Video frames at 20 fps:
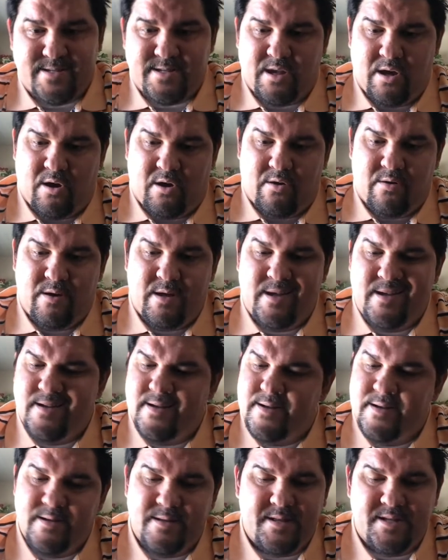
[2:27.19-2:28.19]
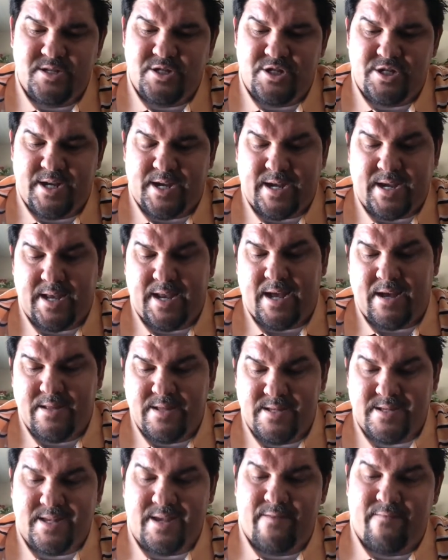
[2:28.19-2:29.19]
So, let's check it out.
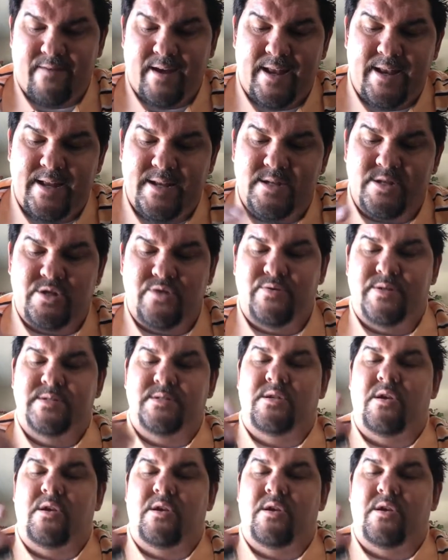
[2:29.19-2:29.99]
Let's get right into it.